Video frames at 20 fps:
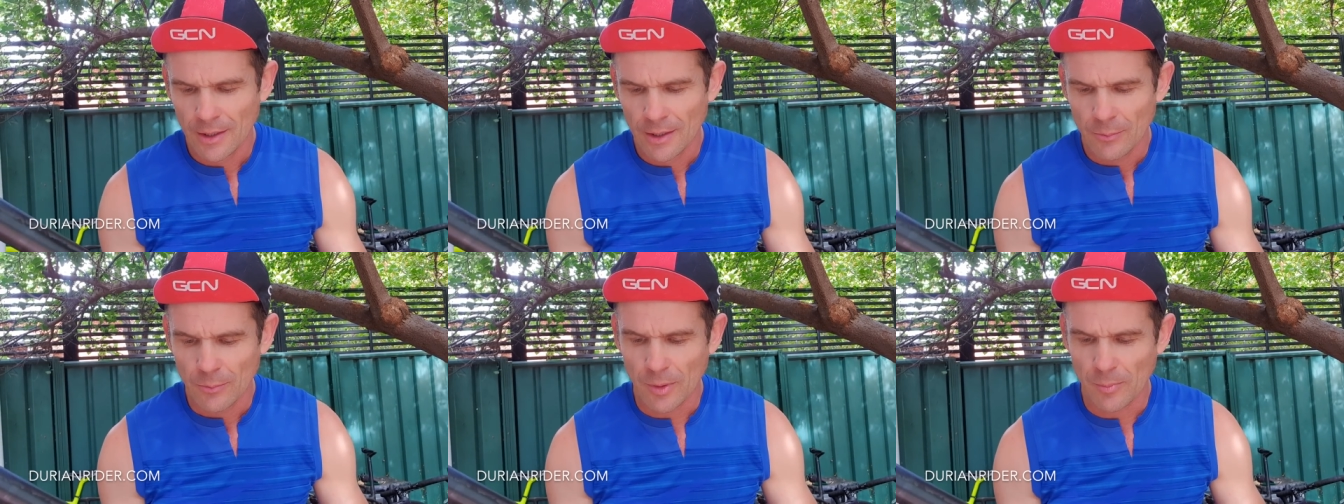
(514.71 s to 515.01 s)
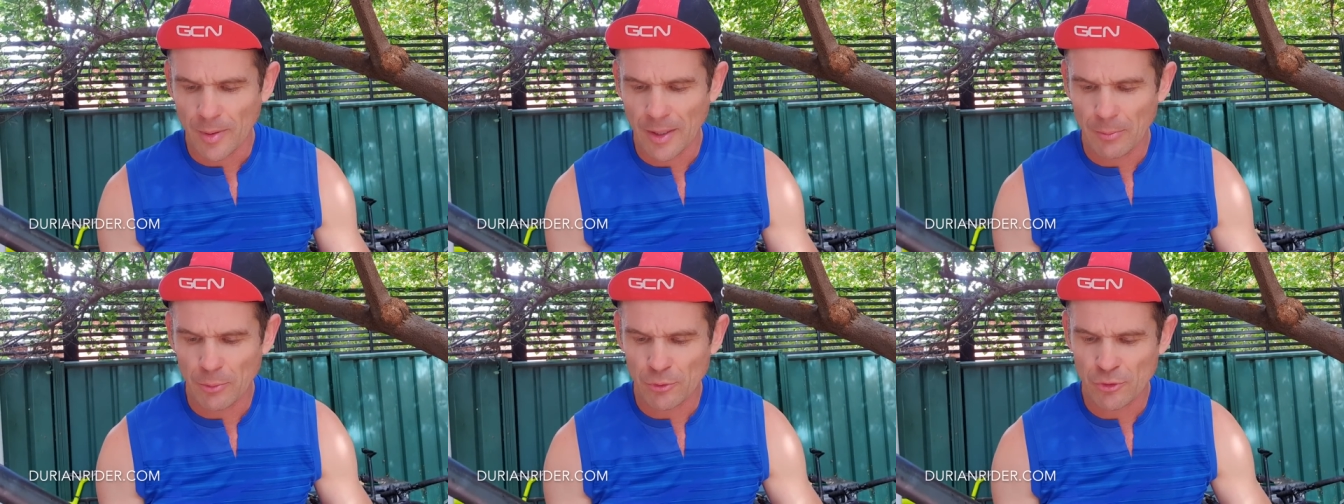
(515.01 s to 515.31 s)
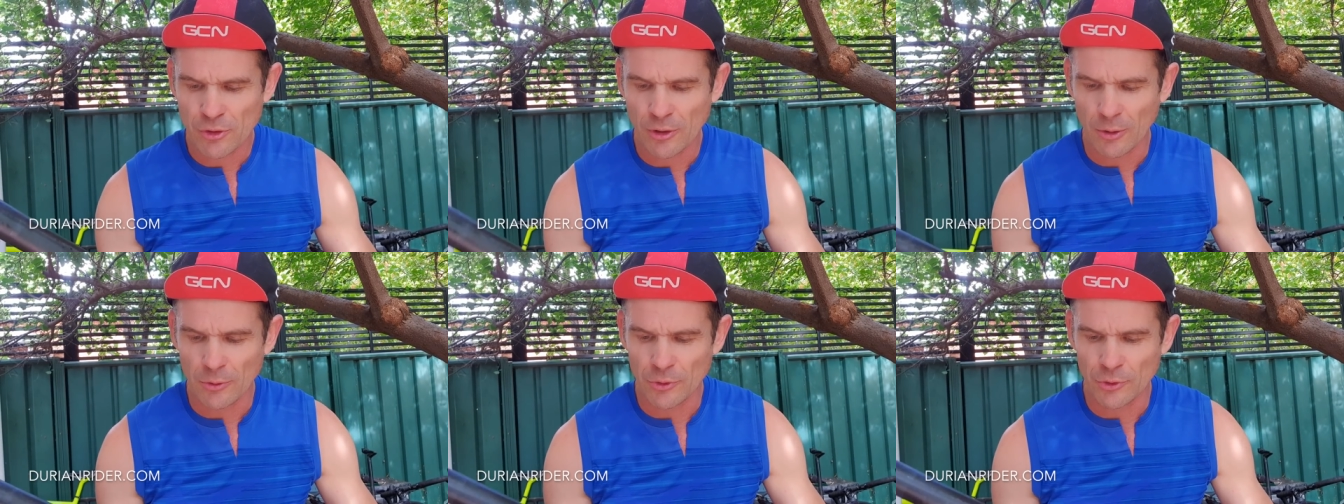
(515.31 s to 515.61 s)
when people
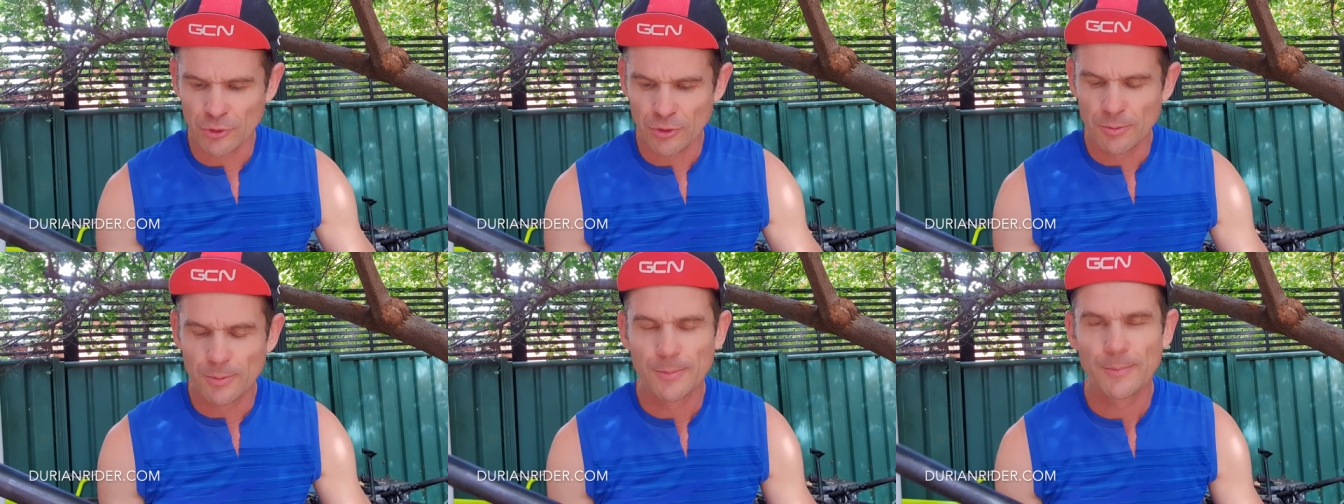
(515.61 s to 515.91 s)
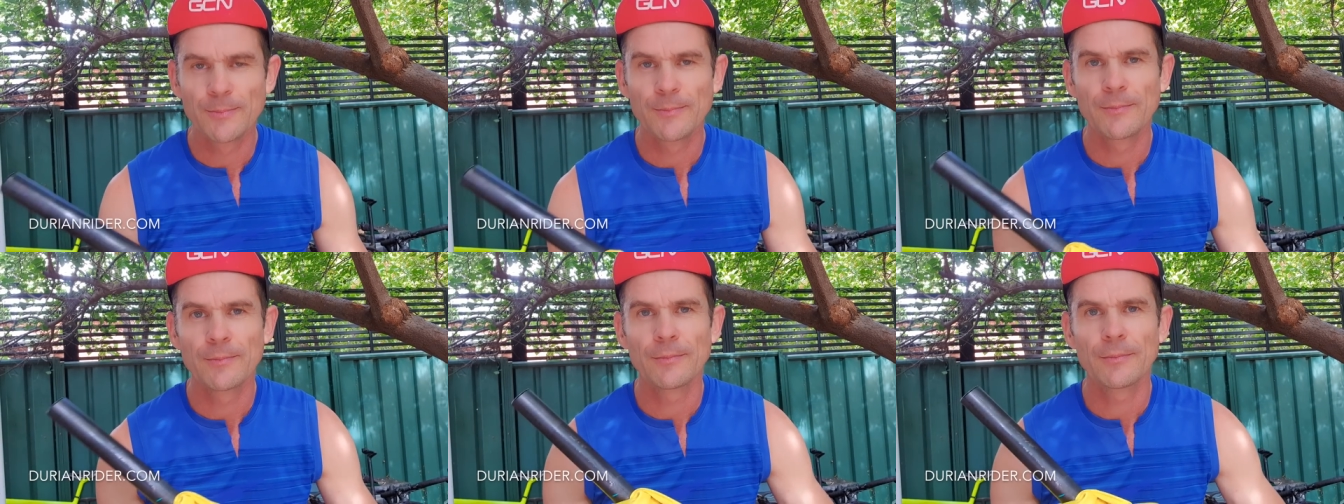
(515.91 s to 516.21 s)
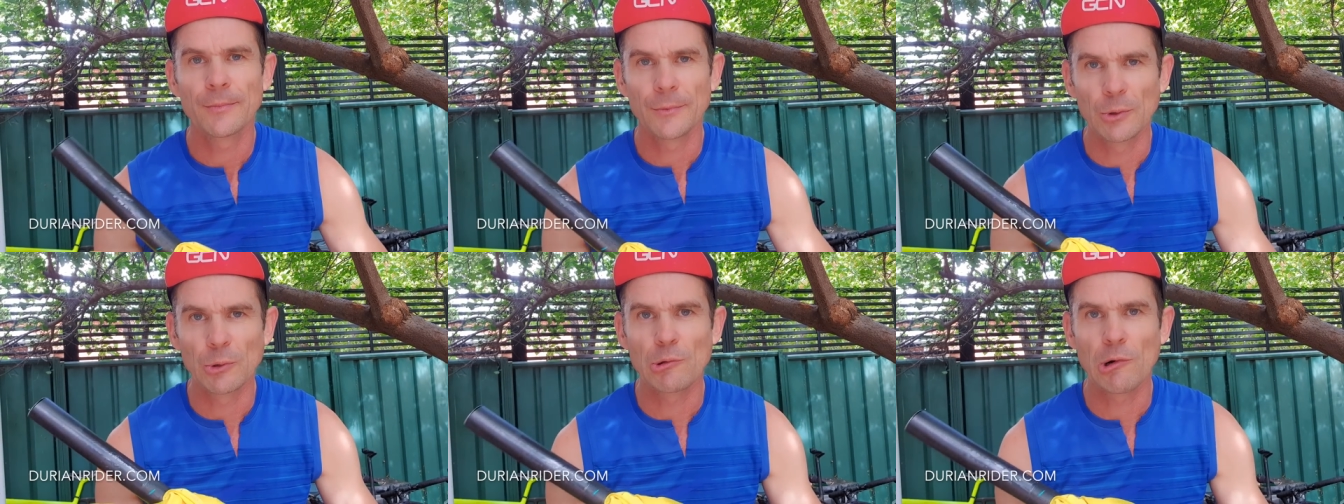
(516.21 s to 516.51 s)
troll you,
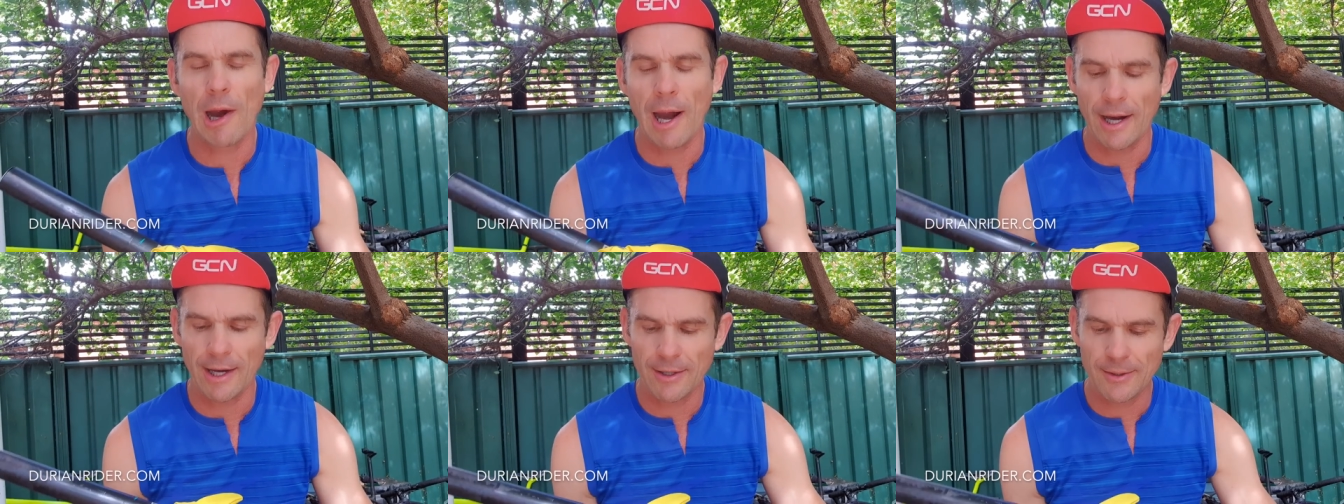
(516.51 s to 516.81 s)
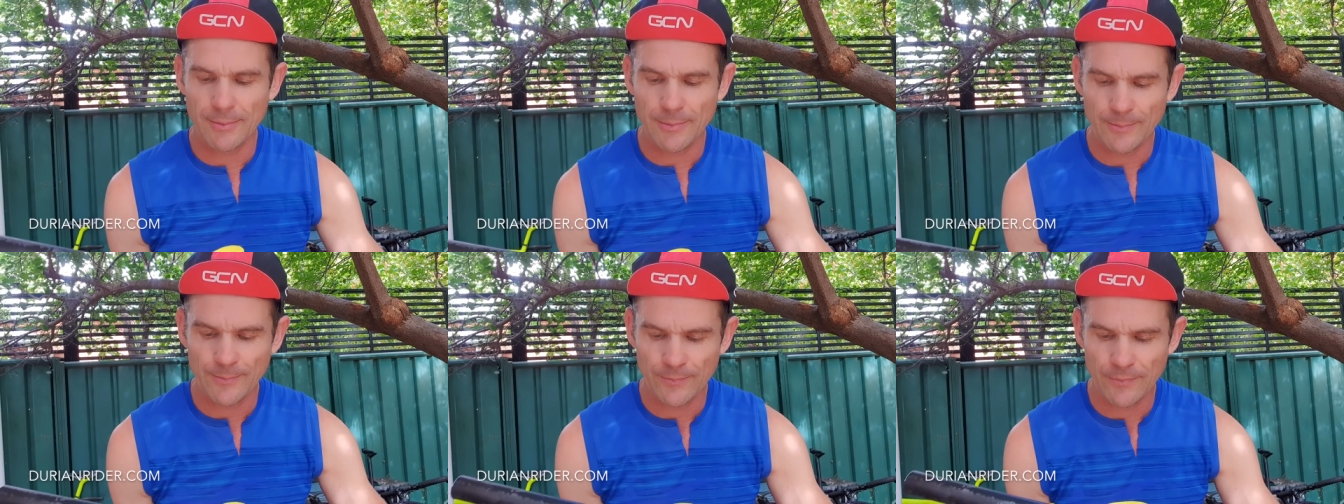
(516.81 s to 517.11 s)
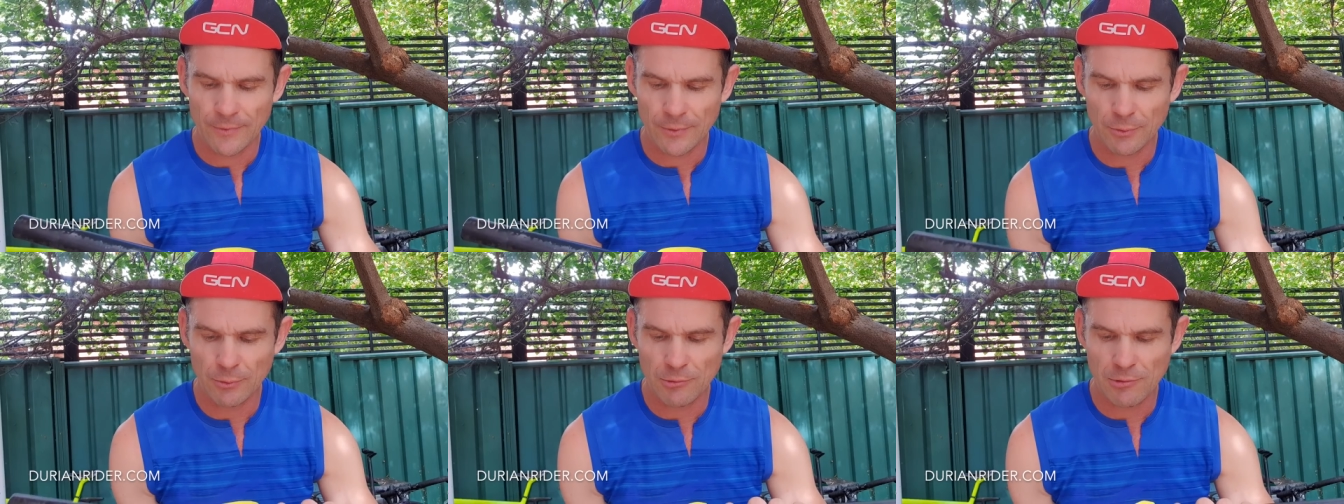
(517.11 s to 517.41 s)
you'll crack.
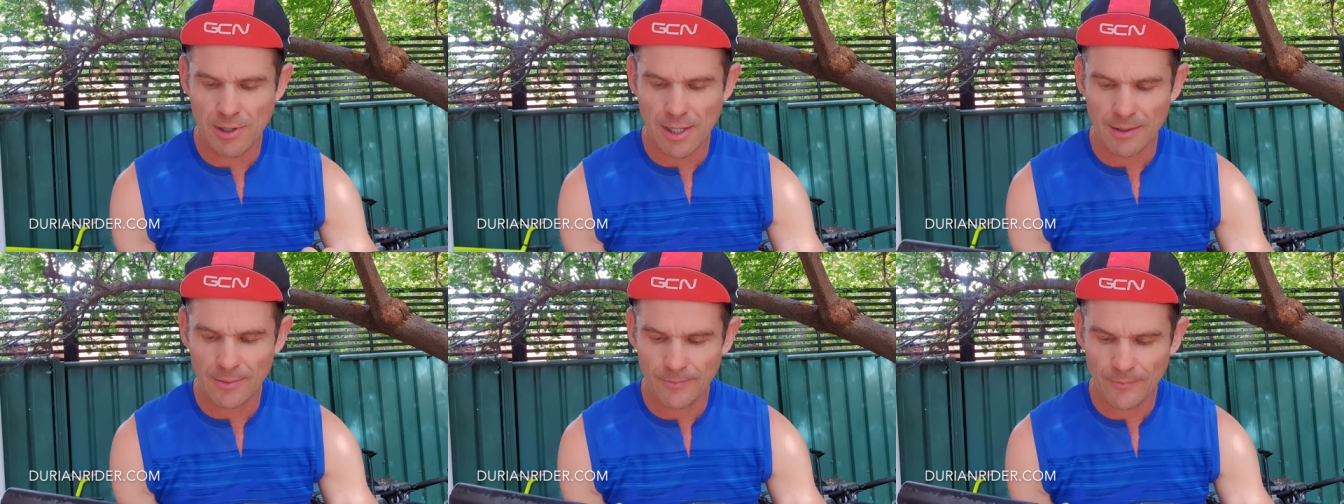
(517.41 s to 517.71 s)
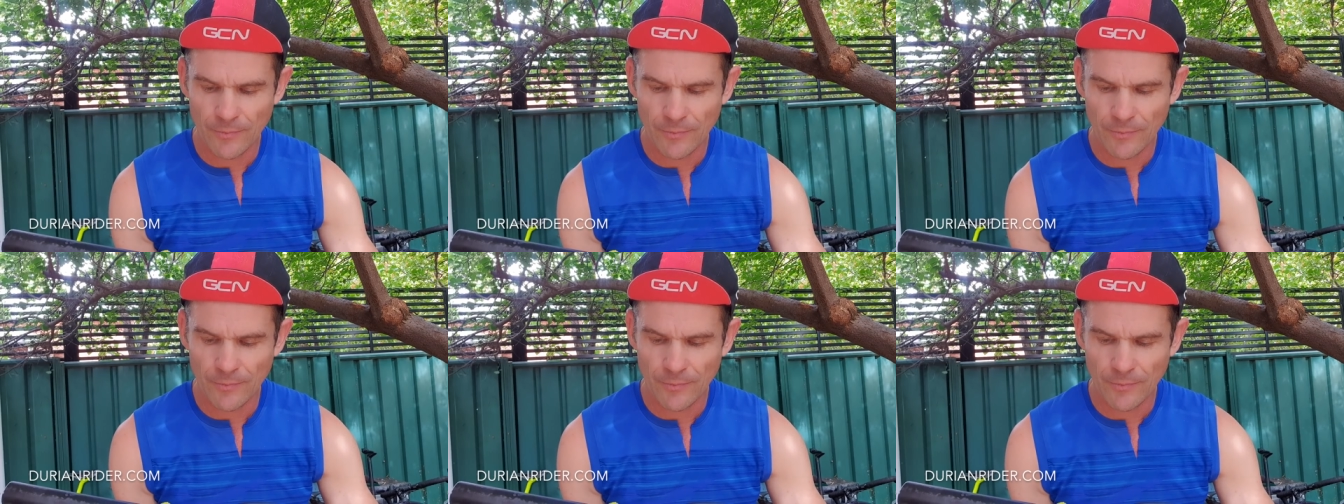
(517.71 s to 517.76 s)
You'll crack.